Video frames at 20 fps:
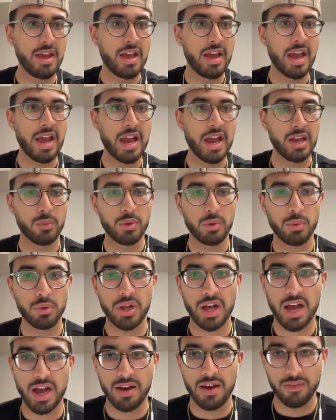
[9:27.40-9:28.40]
and we will
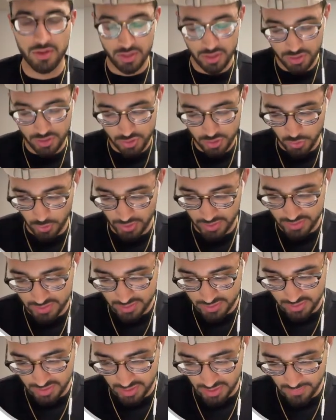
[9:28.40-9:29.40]
have choice
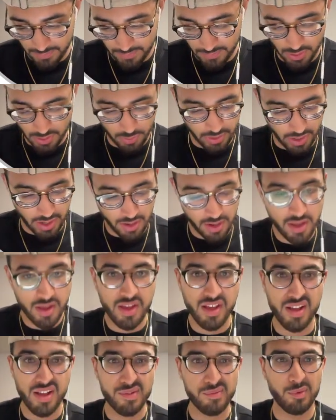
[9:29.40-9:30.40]
C. Okay,
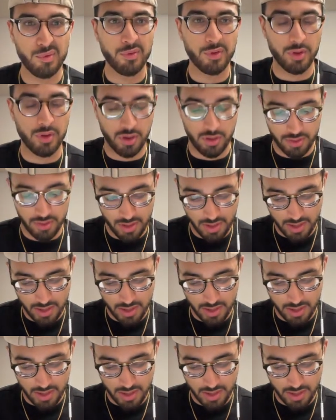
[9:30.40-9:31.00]
moving on.